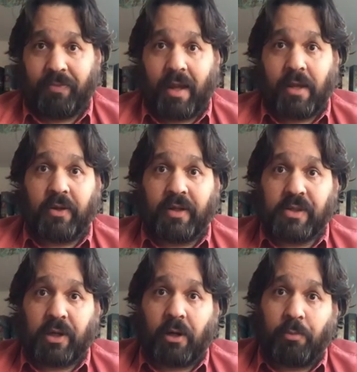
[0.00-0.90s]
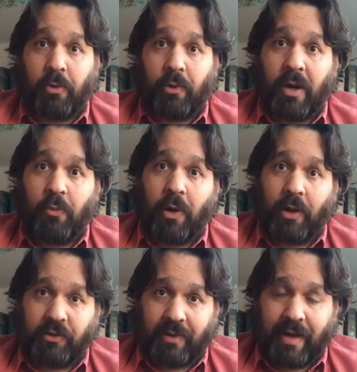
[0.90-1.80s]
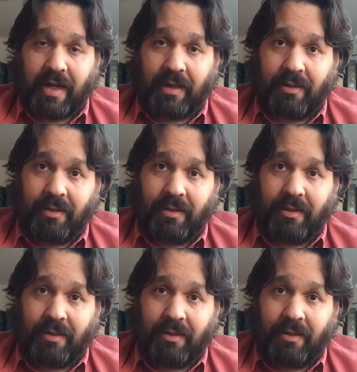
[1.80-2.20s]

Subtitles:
You can start pouring water in it,